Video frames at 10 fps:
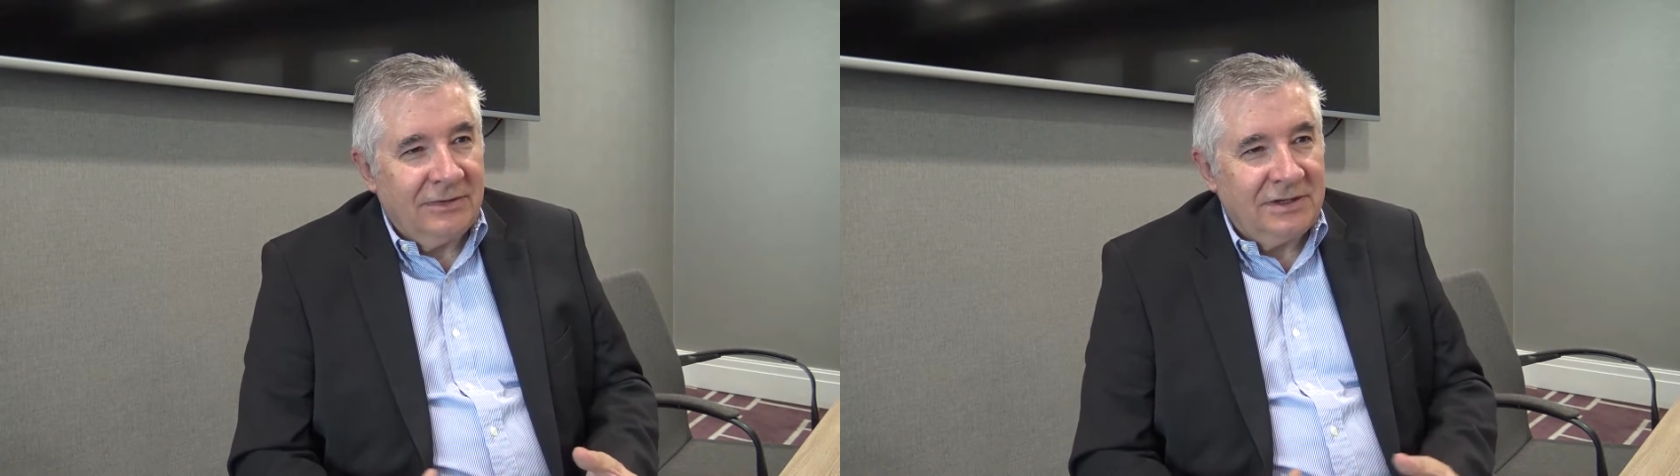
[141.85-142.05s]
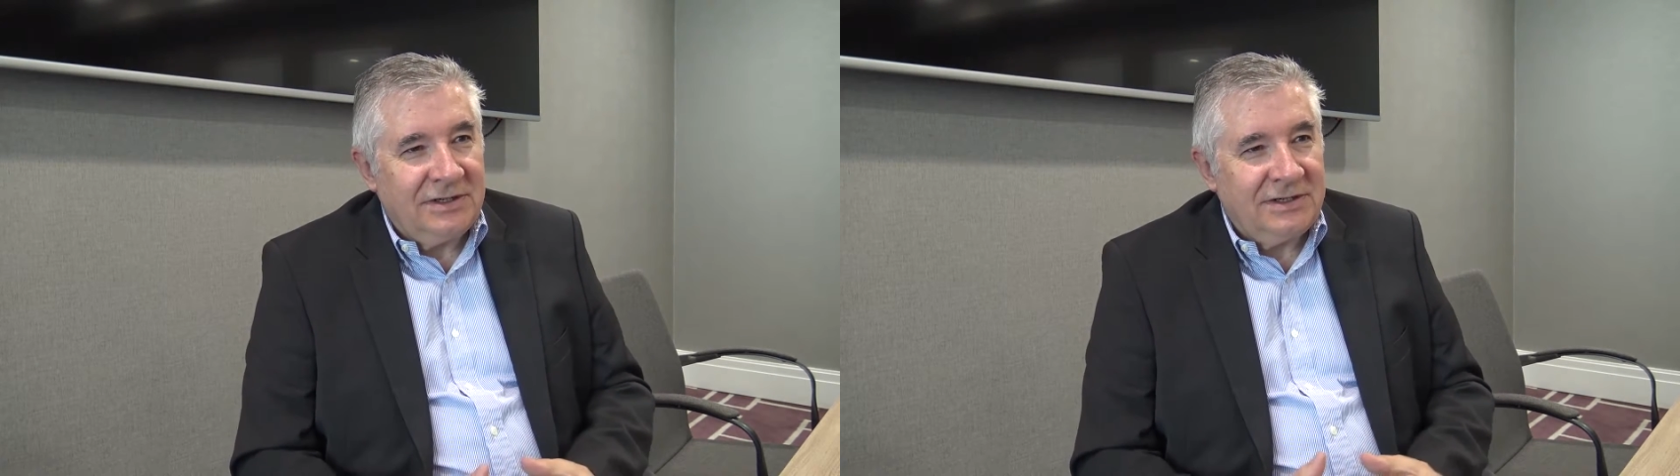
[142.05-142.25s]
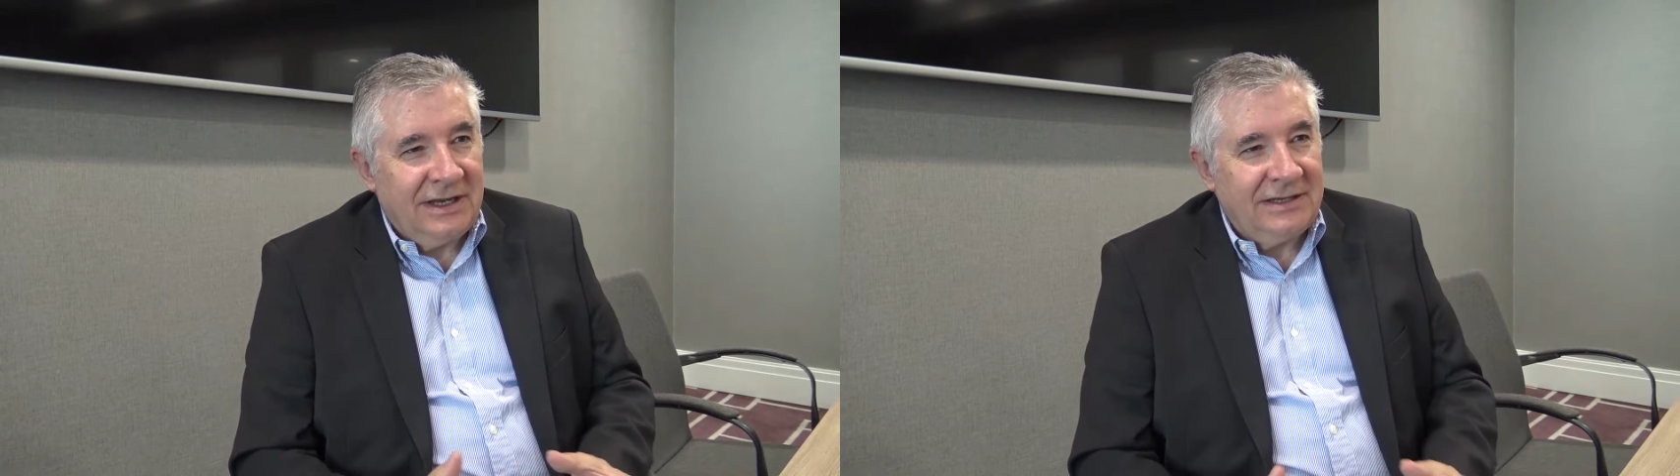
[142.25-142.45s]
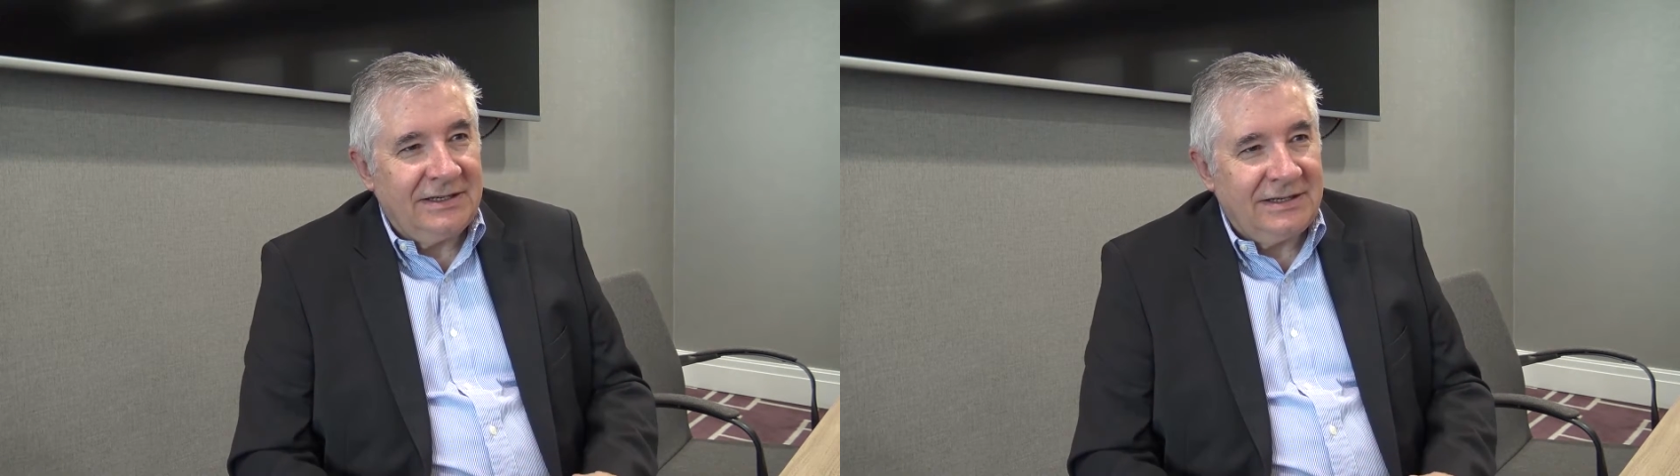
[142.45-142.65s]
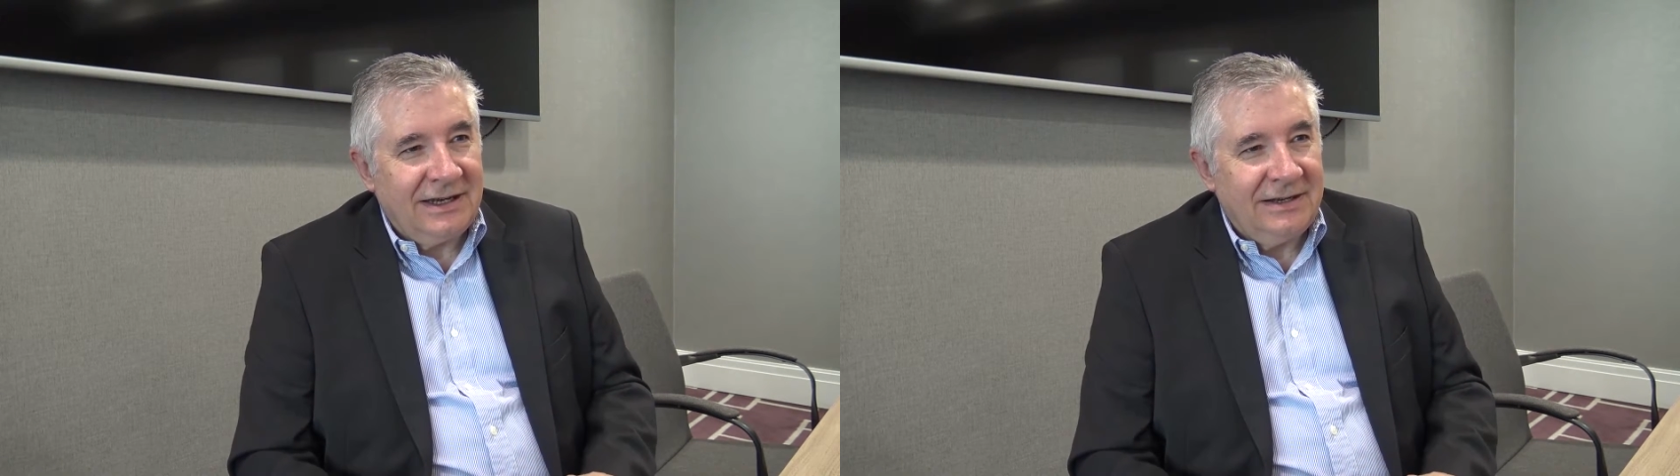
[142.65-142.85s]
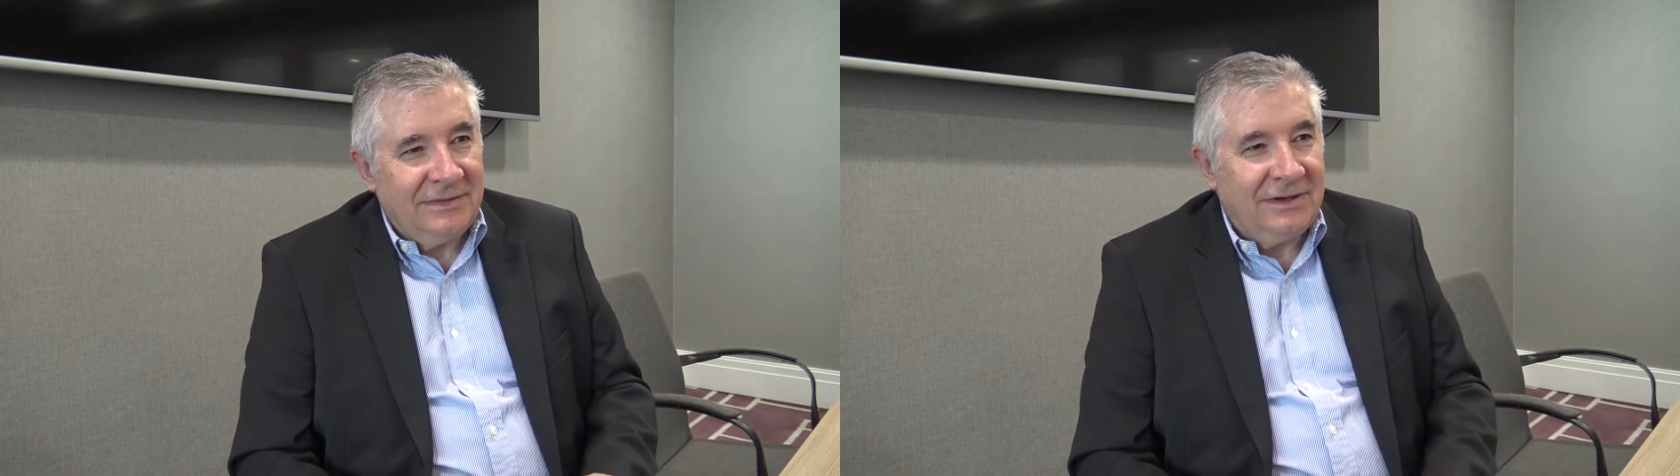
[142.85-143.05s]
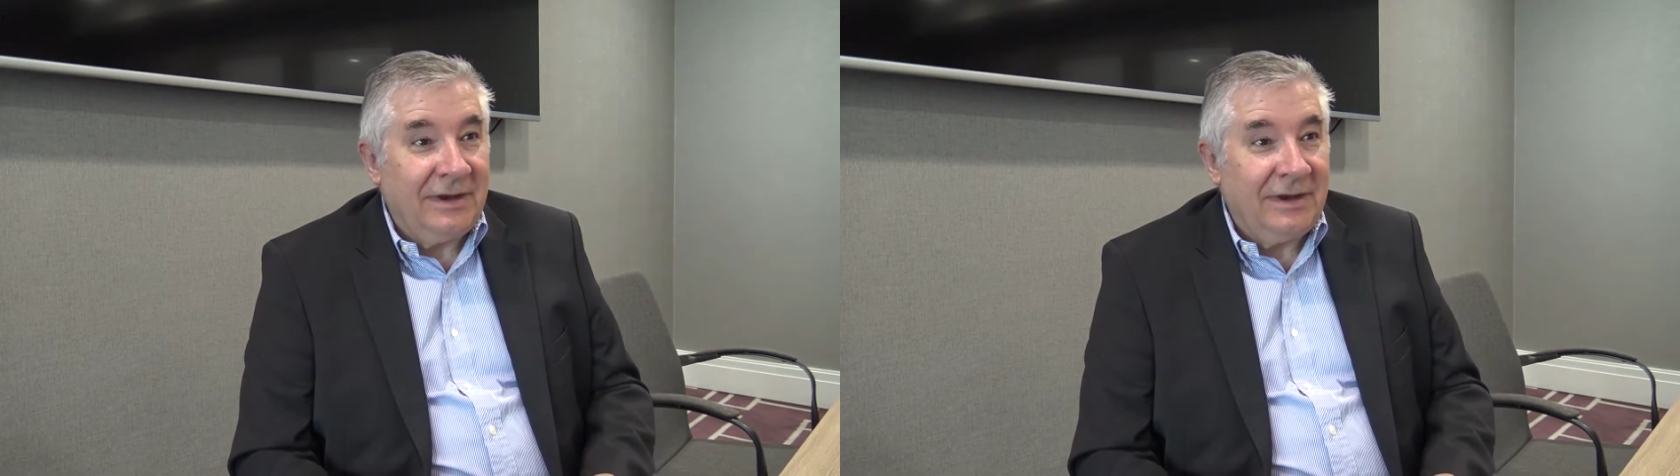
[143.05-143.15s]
which is a statement